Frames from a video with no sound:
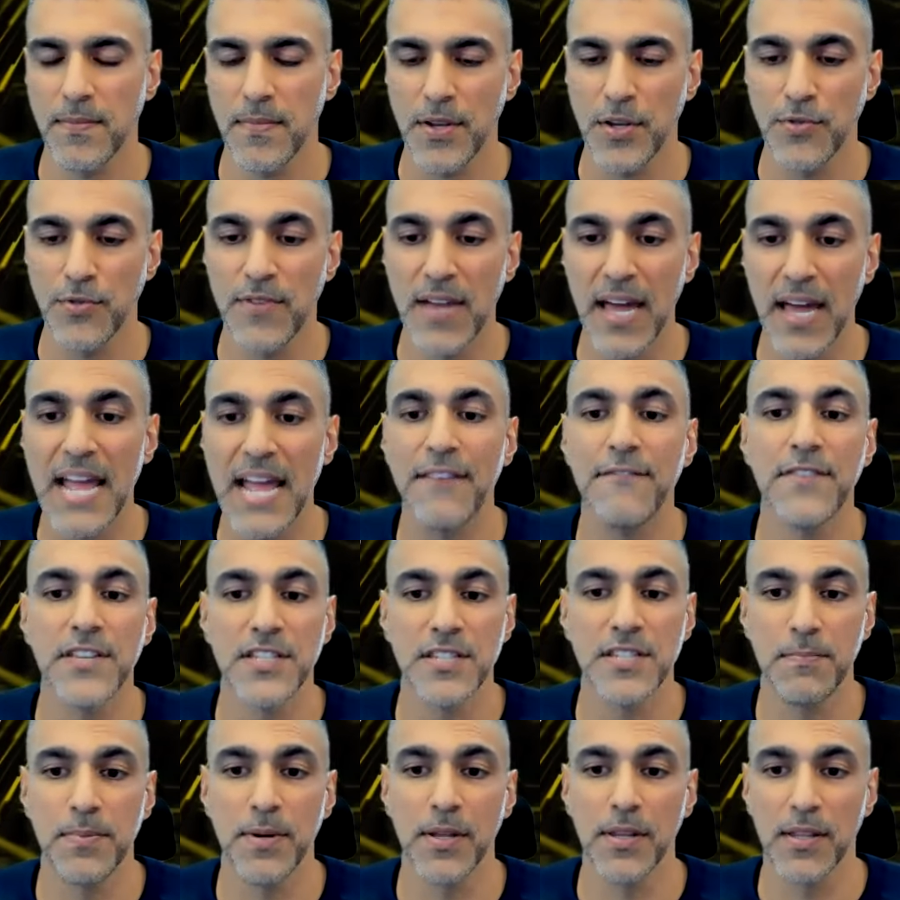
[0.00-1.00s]
you've got to have
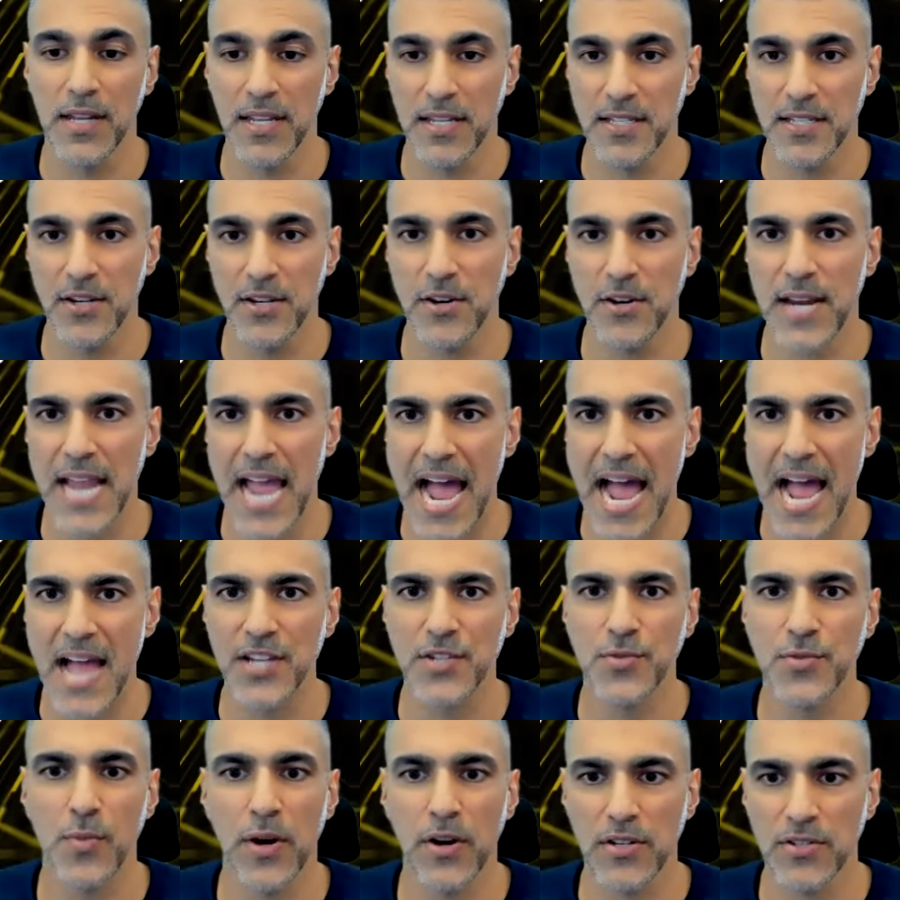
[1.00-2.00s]
visibility to your
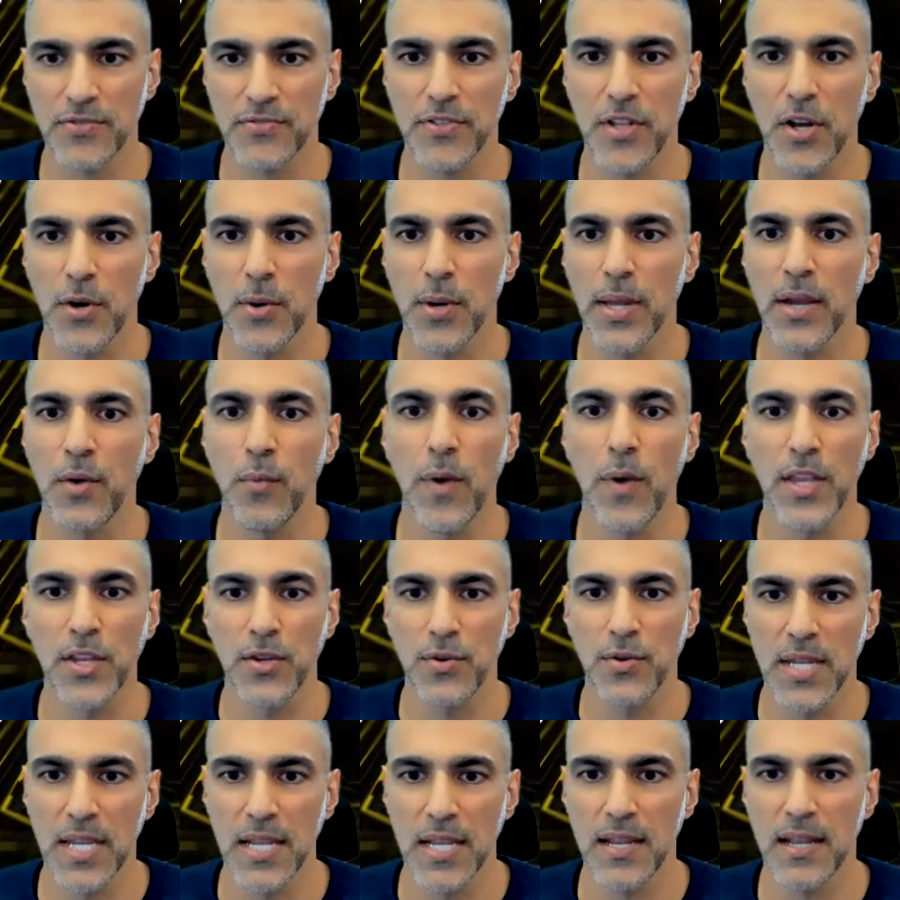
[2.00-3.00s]
cash where it's flowing when you
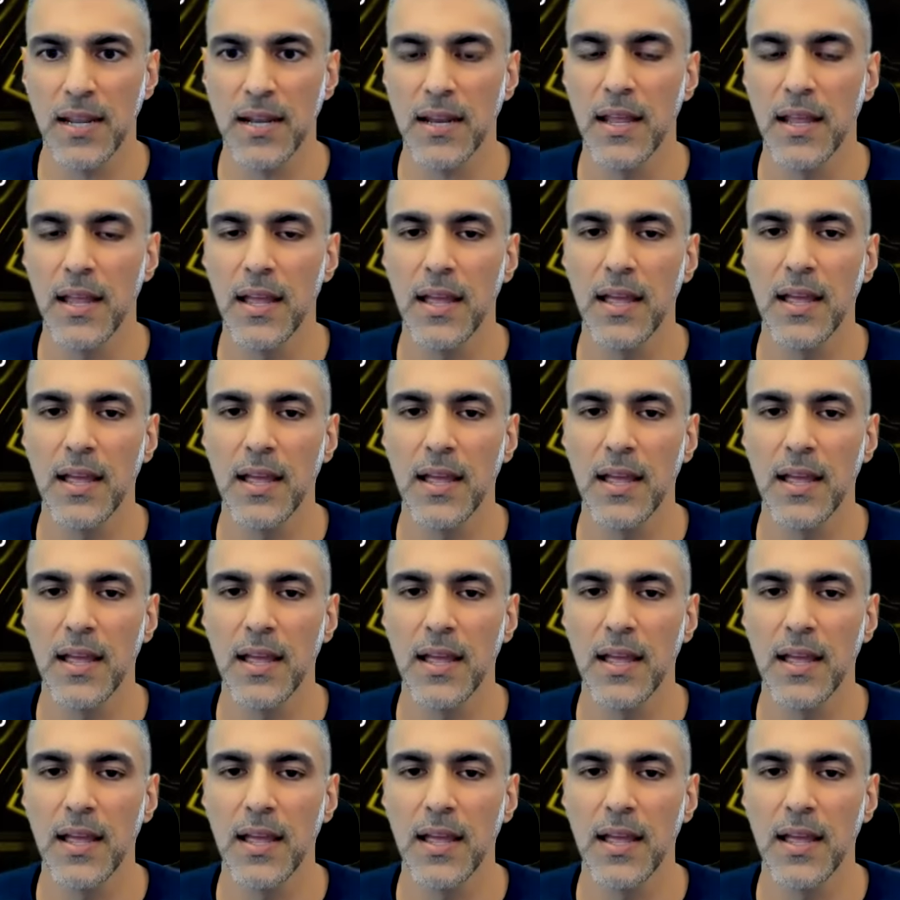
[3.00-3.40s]
need it